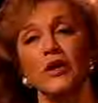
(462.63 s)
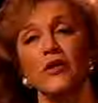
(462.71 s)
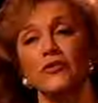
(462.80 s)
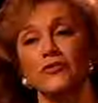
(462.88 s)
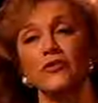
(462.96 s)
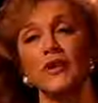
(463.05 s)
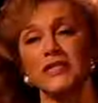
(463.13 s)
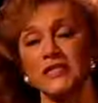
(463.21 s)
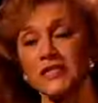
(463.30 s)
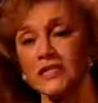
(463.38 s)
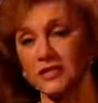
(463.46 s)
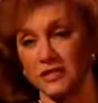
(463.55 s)
Through my
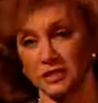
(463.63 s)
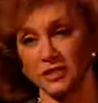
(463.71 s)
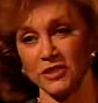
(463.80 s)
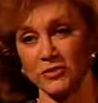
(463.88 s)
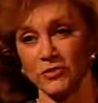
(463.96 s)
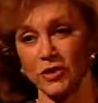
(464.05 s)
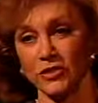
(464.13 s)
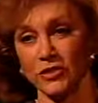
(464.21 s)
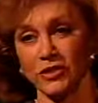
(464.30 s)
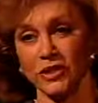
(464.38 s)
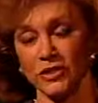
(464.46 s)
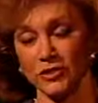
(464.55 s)
sister. She wanted
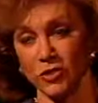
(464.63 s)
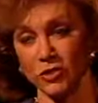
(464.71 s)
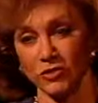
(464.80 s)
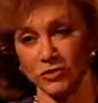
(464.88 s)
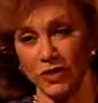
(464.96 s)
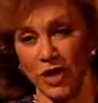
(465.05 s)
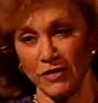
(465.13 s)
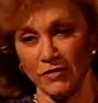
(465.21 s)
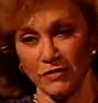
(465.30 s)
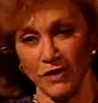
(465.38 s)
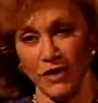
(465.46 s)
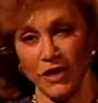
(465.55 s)
his autograph.
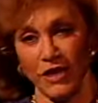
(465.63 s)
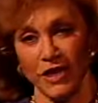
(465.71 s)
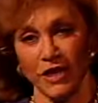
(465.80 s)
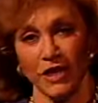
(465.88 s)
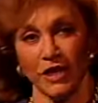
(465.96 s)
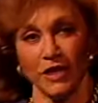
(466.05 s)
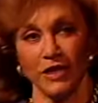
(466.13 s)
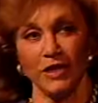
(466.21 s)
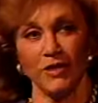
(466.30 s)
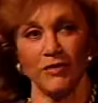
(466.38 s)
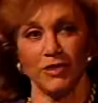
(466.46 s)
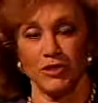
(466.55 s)
He
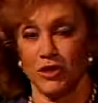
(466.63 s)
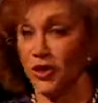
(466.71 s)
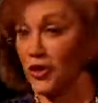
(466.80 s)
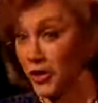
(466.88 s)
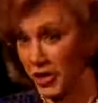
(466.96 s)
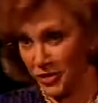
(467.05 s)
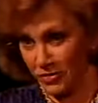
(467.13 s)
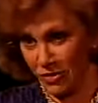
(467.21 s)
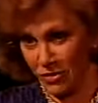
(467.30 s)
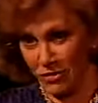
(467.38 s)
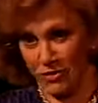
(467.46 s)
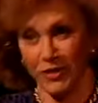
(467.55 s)
was her
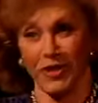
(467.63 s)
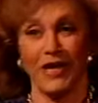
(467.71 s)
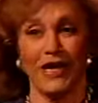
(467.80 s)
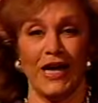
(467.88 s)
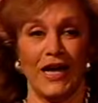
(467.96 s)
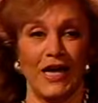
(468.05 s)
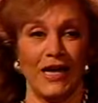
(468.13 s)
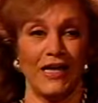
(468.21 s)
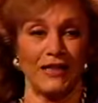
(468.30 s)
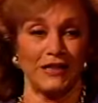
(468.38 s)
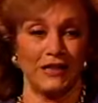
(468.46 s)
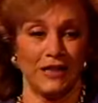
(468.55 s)
hero.
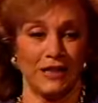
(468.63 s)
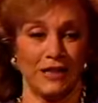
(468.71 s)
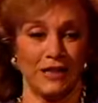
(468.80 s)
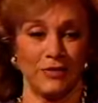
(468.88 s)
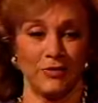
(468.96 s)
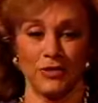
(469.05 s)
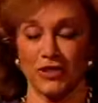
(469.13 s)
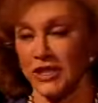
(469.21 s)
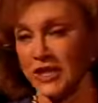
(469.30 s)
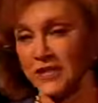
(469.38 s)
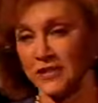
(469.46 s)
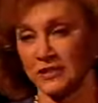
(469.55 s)
And it was
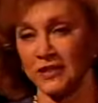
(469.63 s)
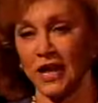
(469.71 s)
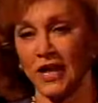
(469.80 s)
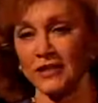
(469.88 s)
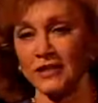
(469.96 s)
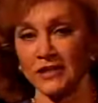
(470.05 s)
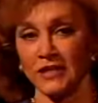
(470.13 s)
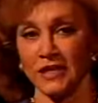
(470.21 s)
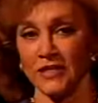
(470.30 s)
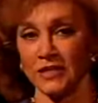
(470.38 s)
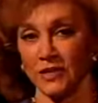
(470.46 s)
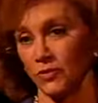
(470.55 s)
late at night, and I
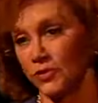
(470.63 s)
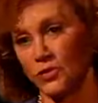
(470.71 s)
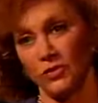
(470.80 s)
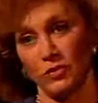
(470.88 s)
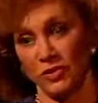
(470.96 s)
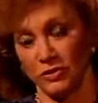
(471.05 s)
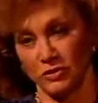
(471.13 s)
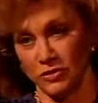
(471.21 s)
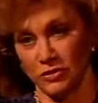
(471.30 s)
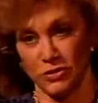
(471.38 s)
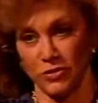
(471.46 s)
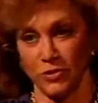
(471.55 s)
said, we don't want to
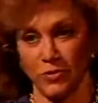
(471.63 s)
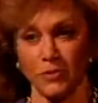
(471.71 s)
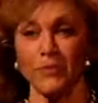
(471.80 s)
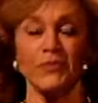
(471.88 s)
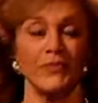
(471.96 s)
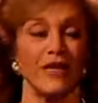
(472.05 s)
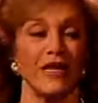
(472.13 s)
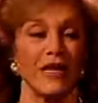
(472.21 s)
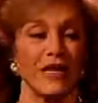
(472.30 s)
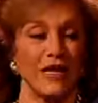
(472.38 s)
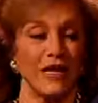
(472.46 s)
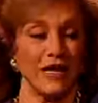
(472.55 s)
disturb him.
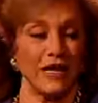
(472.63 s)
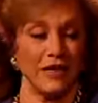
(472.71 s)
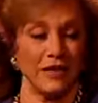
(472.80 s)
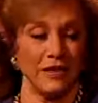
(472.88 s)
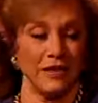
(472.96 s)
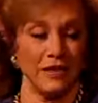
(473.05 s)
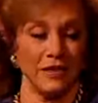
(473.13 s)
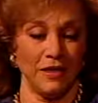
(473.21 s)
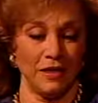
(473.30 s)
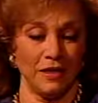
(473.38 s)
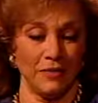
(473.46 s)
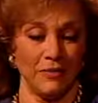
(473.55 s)
And
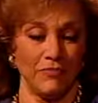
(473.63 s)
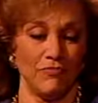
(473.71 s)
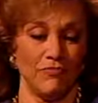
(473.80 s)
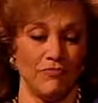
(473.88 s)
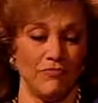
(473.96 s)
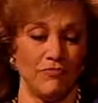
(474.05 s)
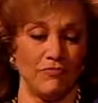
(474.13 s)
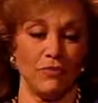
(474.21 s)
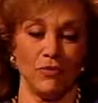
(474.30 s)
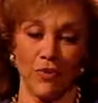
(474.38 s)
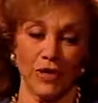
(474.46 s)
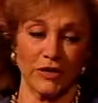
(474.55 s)
we
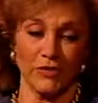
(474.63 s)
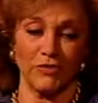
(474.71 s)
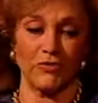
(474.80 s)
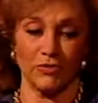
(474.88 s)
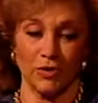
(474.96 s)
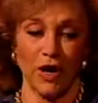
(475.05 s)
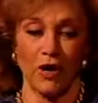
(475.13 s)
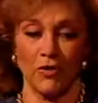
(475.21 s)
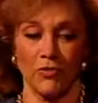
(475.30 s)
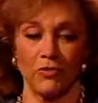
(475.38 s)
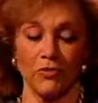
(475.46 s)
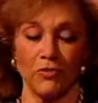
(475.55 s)
went to our
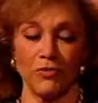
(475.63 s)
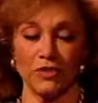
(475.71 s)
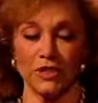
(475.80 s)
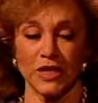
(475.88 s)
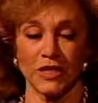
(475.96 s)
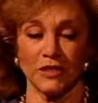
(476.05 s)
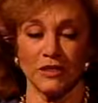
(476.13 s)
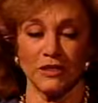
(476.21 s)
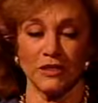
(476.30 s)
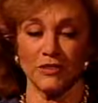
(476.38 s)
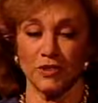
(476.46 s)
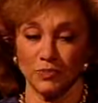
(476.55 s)
rooms, and
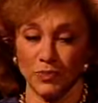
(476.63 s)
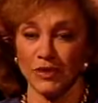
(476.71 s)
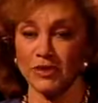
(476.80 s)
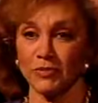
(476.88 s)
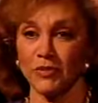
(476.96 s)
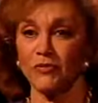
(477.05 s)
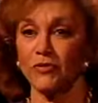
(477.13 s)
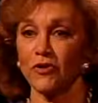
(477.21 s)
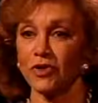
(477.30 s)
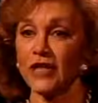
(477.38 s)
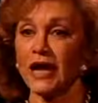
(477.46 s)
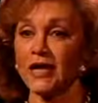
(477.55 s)
she picked up the phone
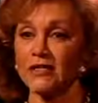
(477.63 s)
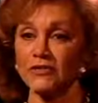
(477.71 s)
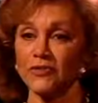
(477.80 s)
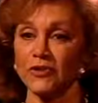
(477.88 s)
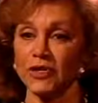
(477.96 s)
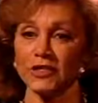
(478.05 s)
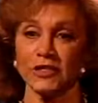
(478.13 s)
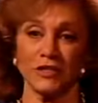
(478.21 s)
and asked for his